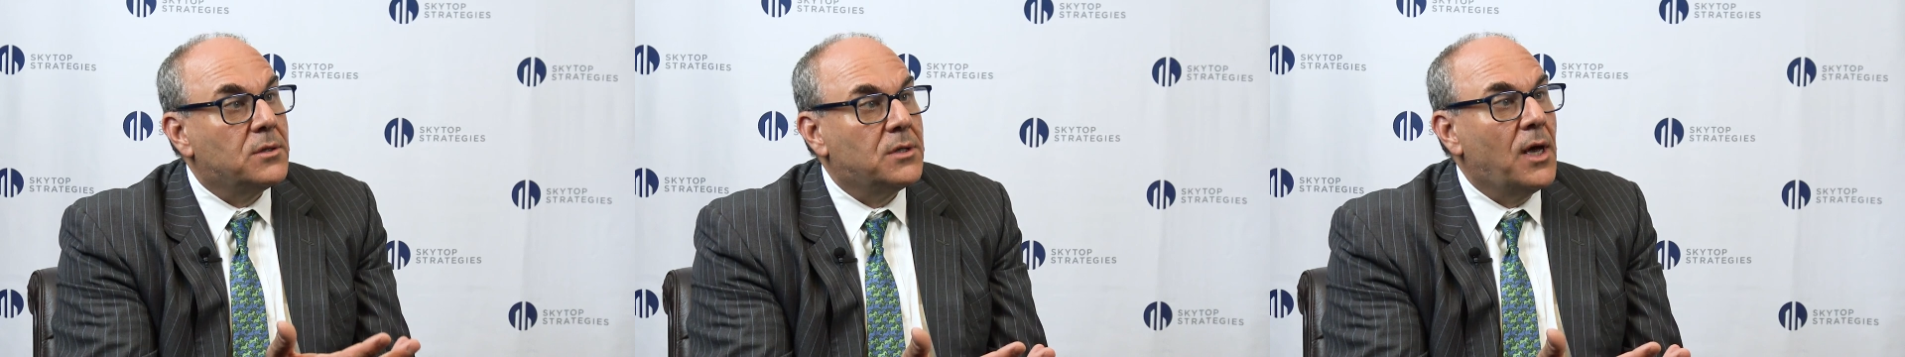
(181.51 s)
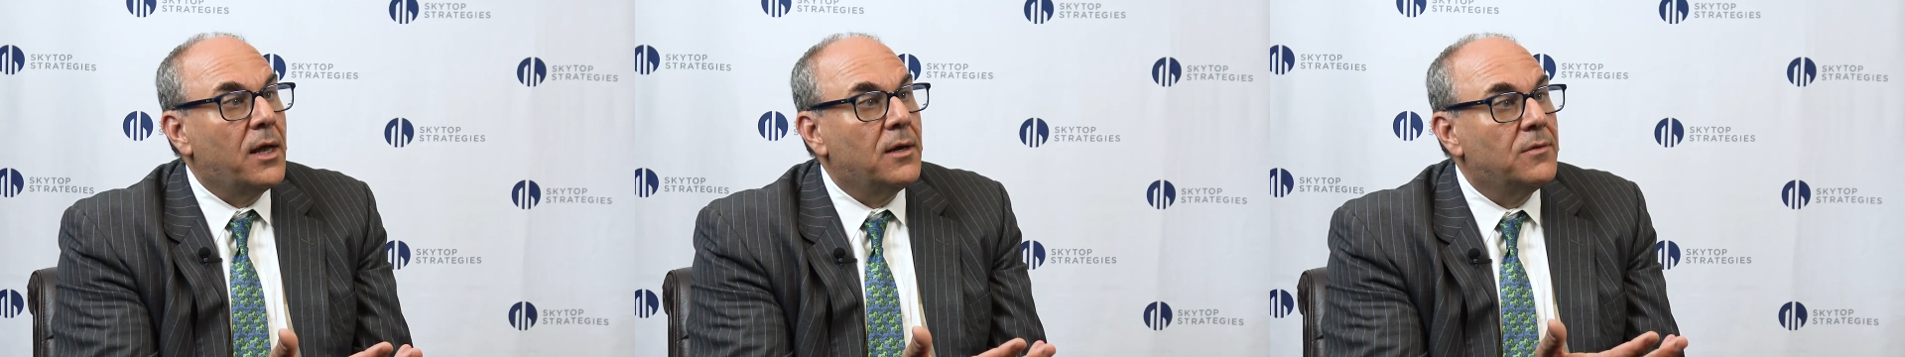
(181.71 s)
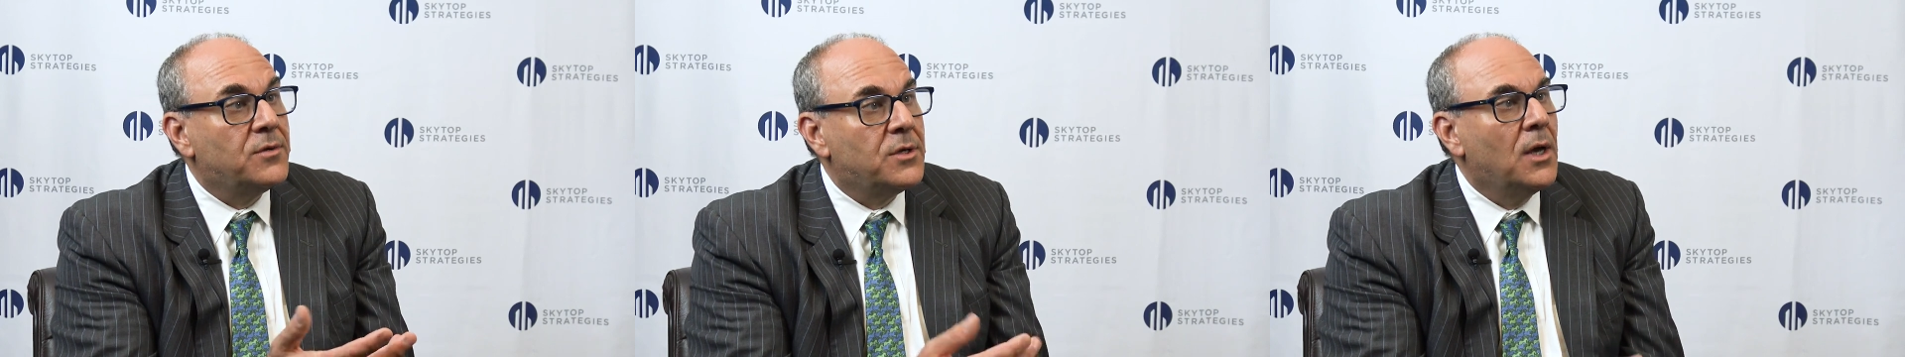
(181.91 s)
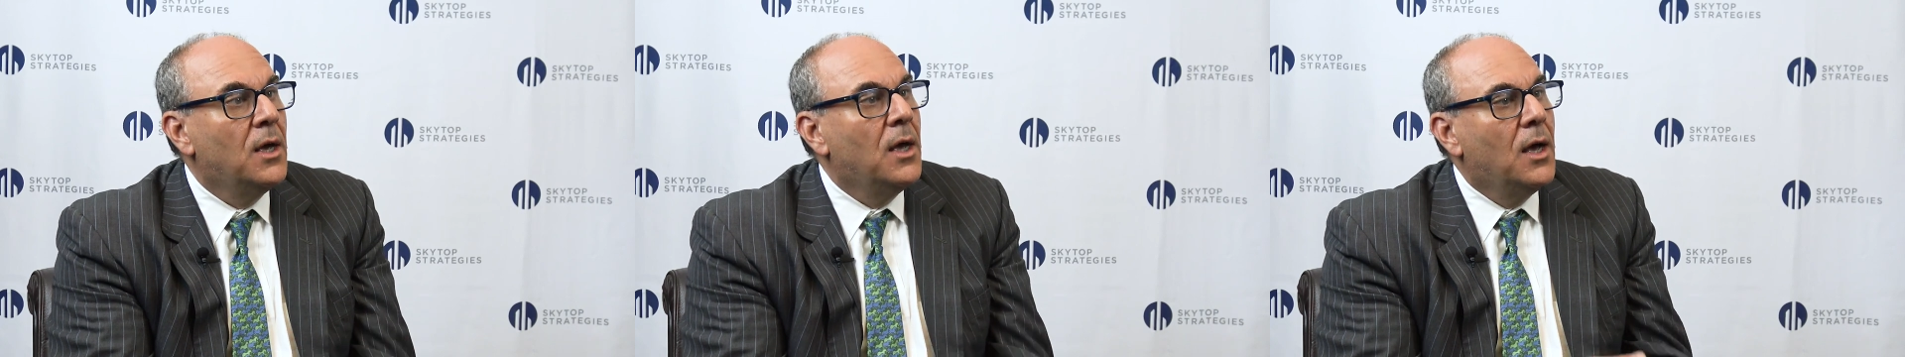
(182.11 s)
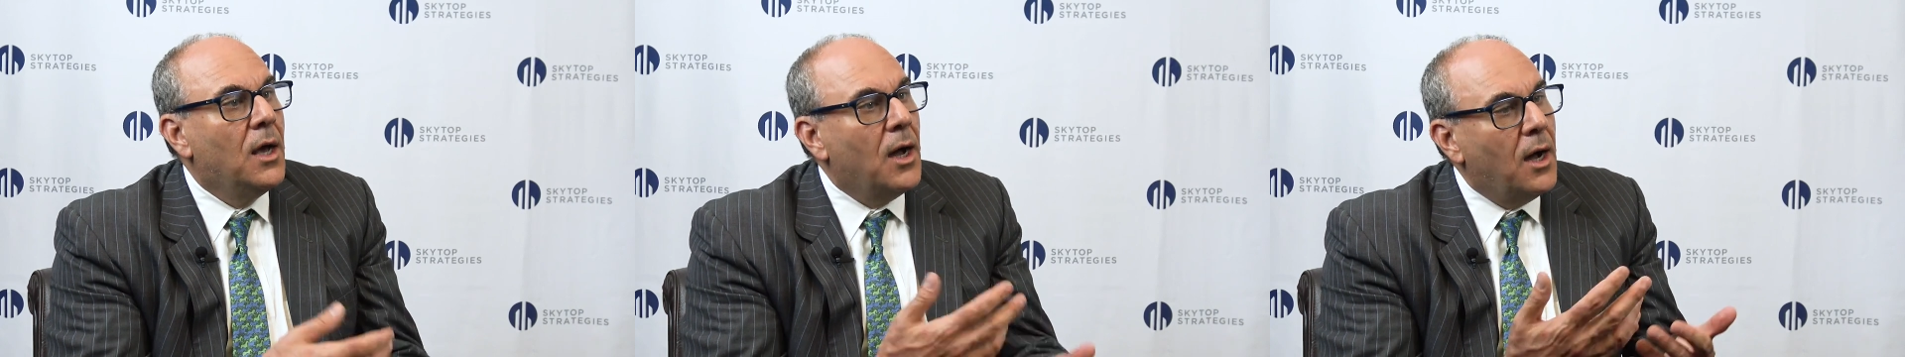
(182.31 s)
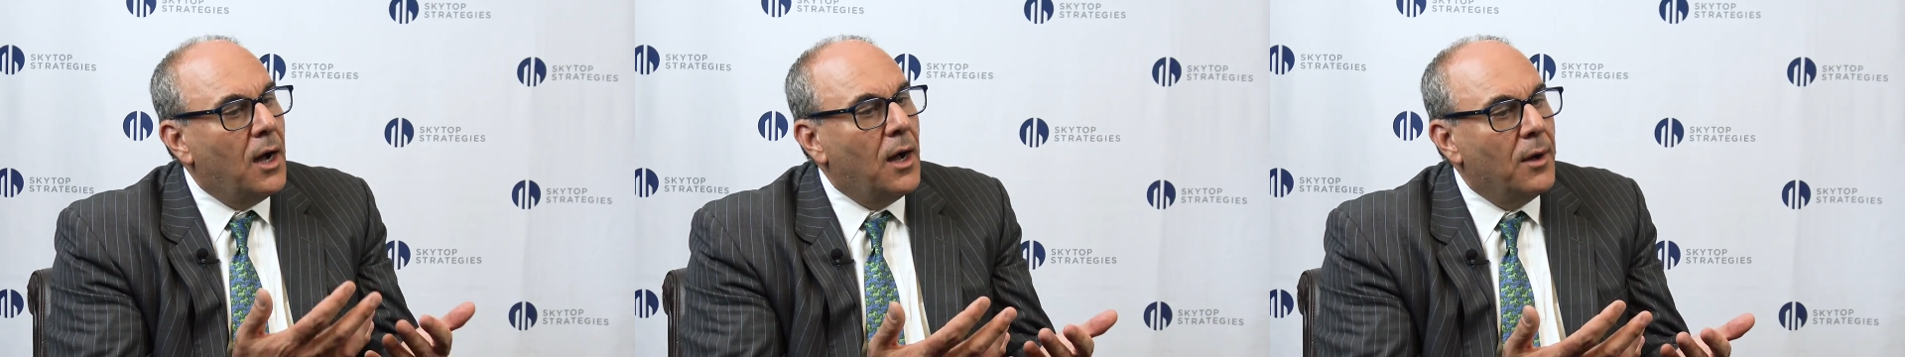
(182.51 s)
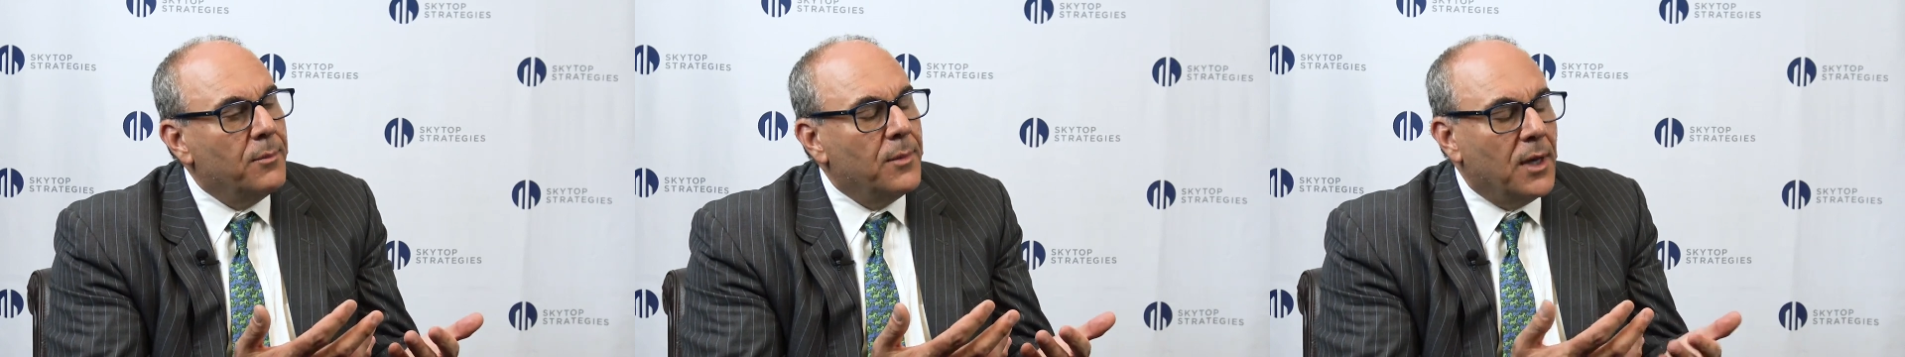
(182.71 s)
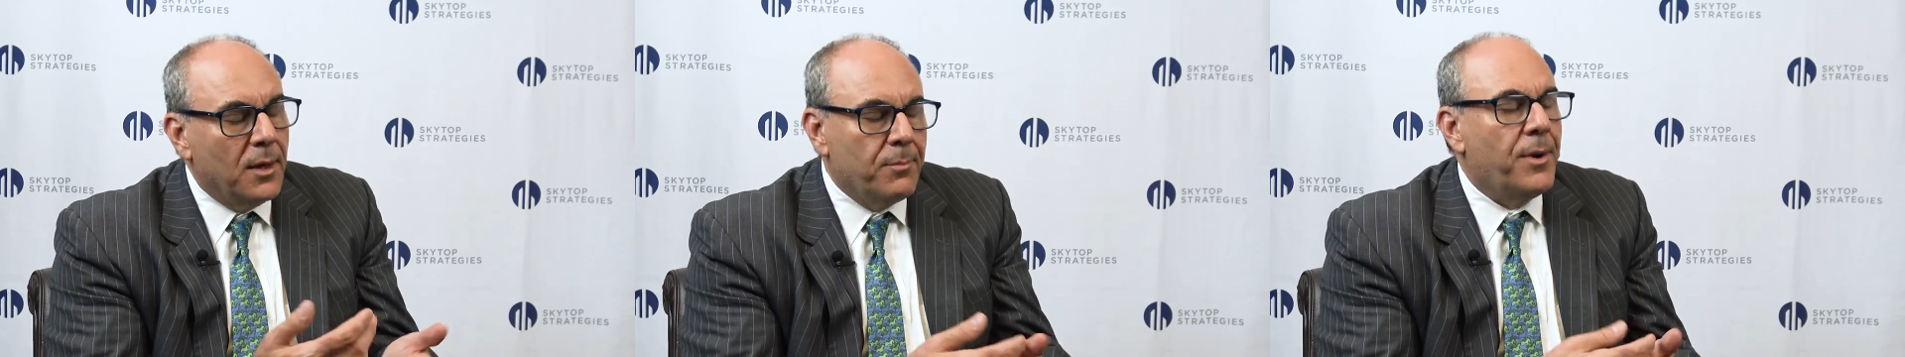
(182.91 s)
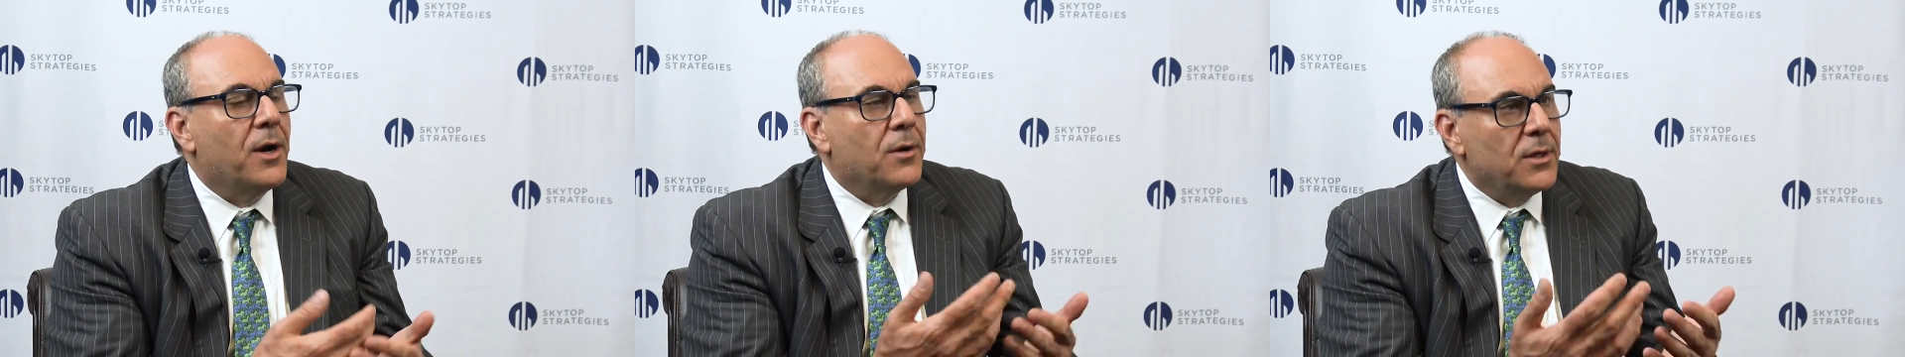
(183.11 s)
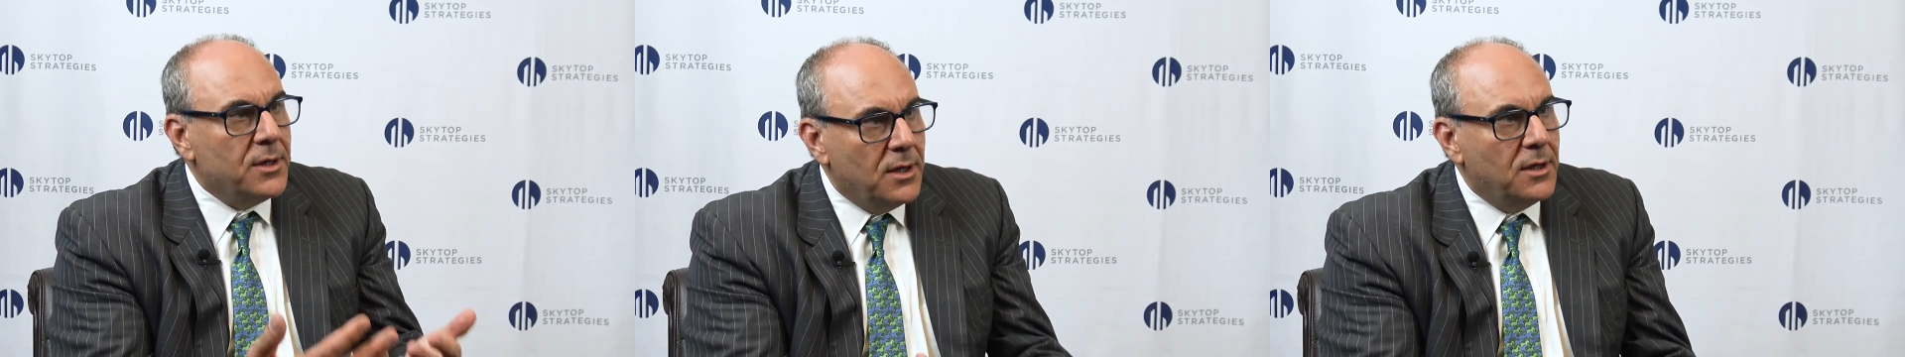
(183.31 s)
incentives, it
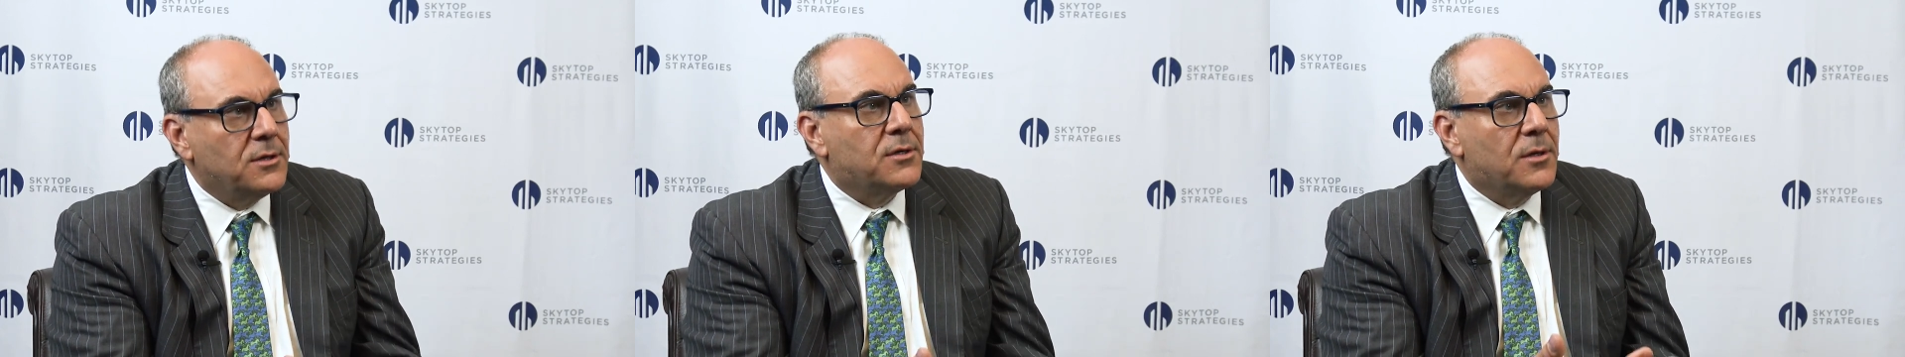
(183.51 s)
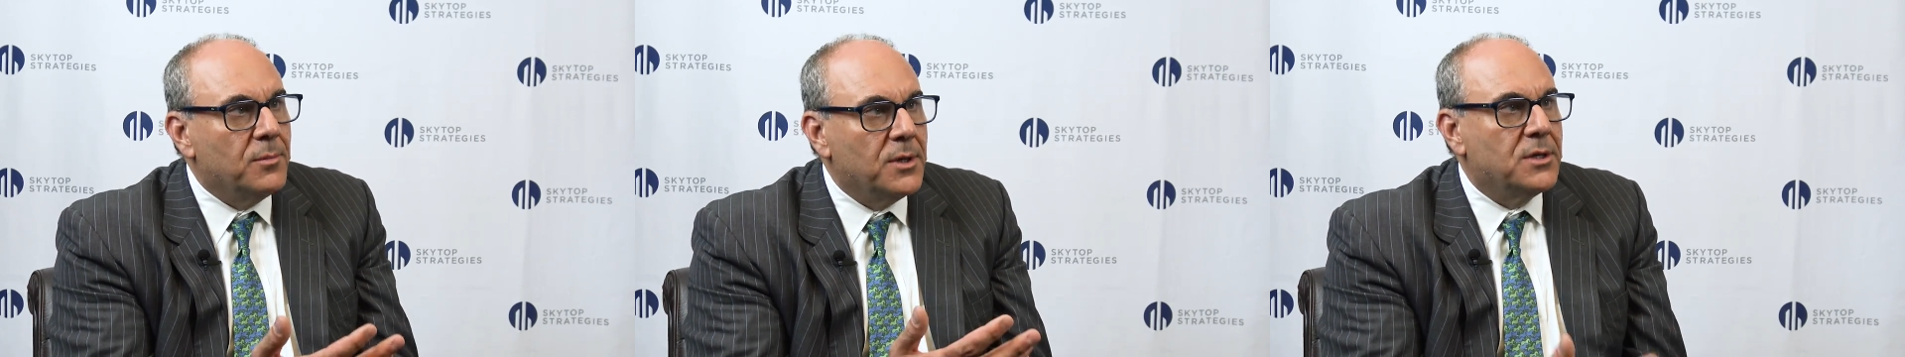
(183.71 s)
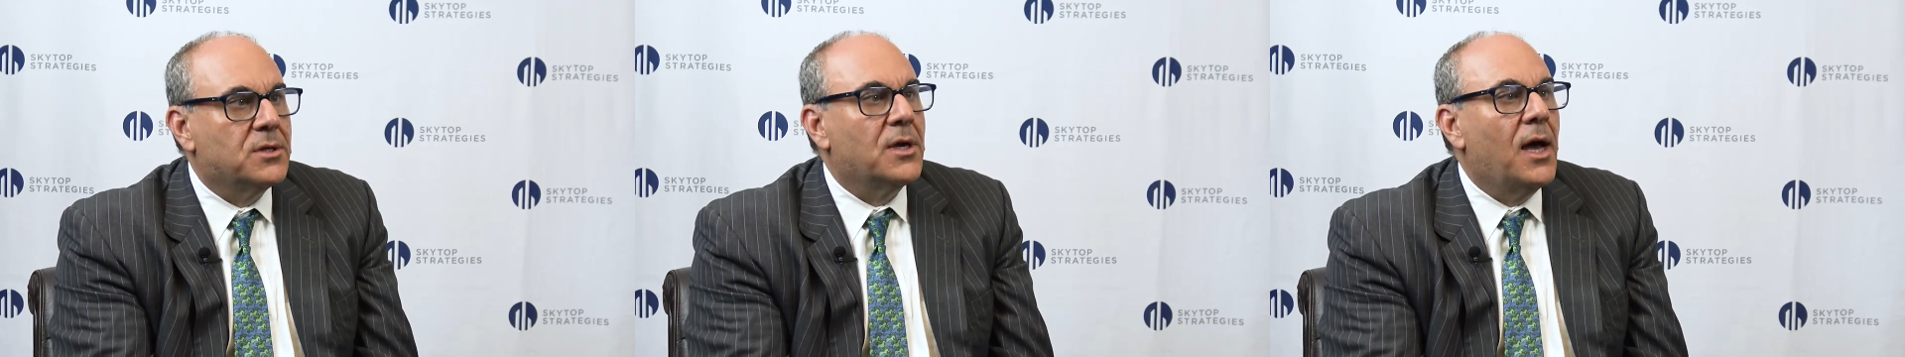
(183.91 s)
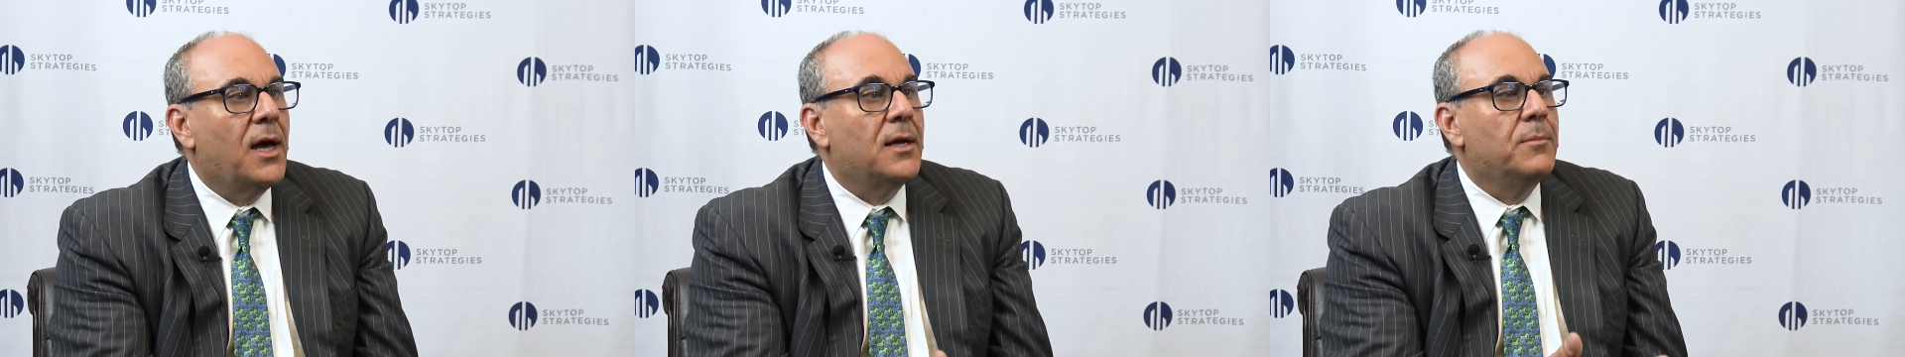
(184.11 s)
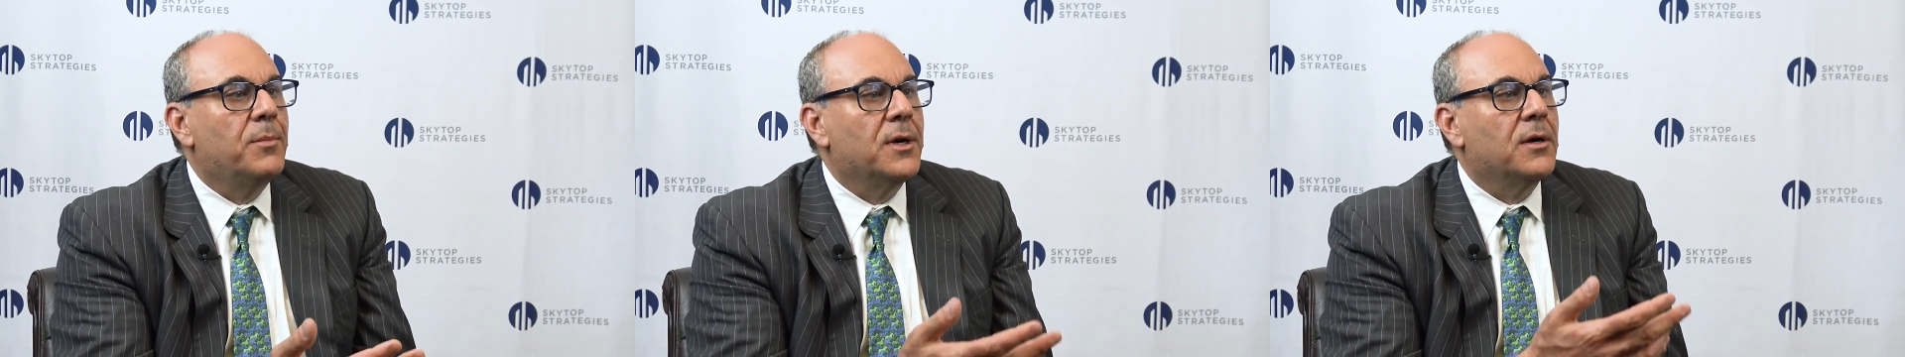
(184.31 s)
barely needs to be said,